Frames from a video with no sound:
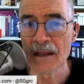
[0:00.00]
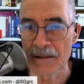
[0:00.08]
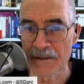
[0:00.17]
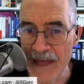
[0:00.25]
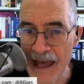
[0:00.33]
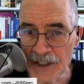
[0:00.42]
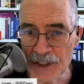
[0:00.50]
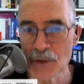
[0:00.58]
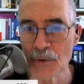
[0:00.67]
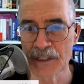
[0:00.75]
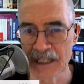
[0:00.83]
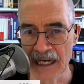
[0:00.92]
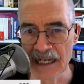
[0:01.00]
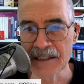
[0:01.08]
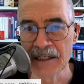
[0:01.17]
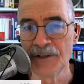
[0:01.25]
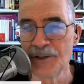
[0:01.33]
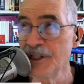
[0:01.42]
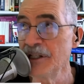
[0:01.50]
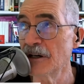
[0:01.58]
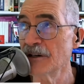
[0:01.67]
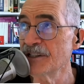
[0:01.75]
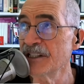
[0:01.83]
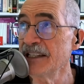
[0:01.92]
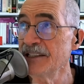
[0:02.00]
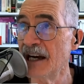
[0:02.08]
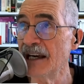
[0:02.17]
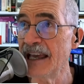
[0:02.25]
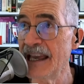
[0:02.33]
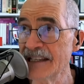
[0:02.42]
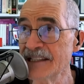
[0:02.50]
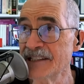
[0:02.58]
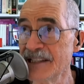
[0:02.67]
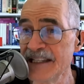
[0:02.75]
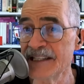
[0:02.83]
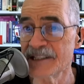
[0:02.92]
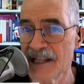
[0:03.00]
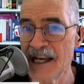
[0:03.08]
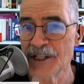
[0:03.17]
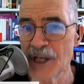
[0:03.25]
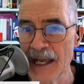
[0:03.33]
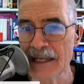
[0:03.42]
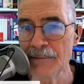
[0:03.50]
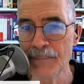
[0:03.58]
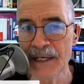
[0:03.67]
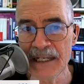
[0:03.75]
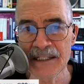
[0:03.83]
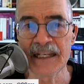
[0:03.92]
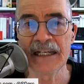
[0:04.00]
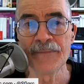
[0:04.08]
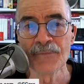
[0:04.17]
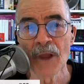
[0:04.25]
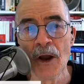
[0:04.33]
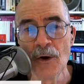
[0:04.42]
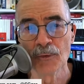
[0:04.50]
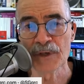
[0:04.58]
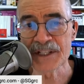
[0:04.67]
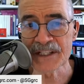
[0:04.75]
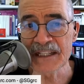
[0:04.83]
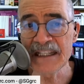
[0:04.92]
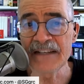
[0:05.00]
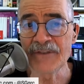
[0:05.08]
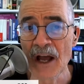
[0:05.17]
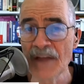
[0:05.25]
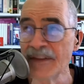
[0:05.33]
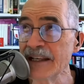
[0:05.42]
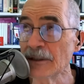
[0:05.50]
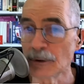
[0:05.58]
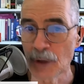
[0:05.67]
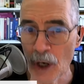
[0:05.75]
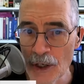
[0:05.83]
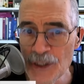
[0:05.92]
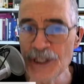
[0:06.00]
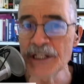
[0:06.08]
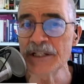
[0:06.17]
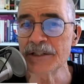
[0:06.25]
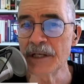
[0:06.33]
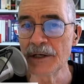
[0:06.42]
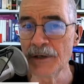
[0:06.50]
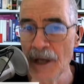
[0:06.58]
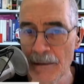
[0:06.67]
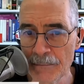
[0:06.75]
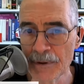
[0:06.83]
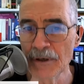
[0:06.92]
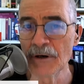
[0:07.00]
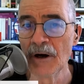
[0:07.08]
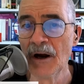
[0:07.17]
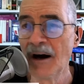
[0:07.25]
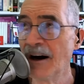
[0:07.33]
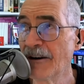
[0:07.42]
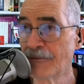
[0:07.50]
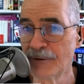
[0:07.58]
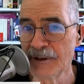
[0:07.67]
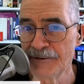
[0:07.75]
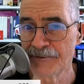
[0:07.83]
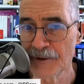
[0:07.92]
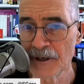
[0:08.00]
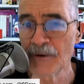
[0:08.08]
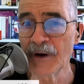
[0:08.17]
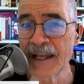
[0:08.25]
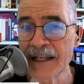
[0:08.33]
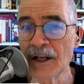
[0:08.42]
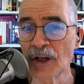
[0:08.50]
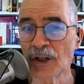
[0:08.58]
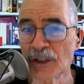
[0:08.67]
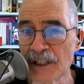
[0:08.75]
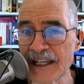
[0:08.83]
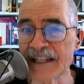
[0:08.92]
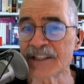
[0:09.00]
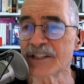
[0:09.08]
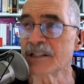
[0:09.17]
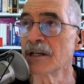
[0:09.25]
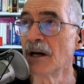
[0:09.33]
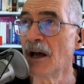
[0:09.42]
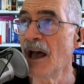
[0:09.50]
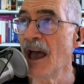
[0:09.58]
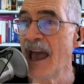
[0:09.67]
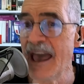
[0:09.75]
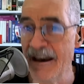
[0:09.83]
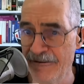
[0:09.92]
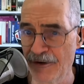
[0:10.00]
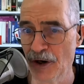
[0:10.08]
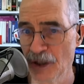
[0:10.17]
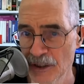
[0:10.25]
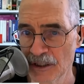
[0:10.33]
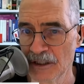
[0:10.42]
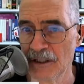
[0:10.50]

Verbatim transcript: That shortcut, G R C dot S C slash N P D, received the largest number of referring clicks ever